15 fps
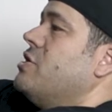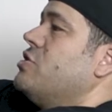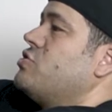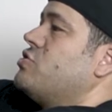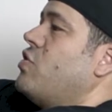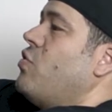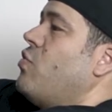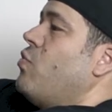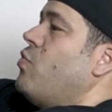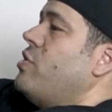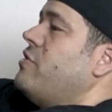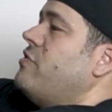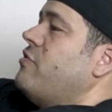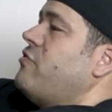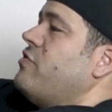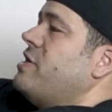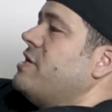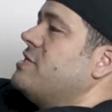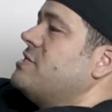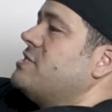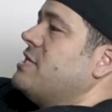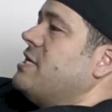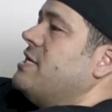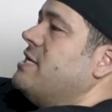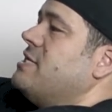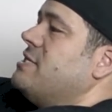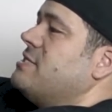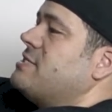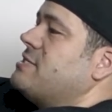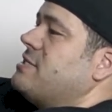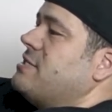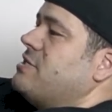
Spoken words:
So one of the things is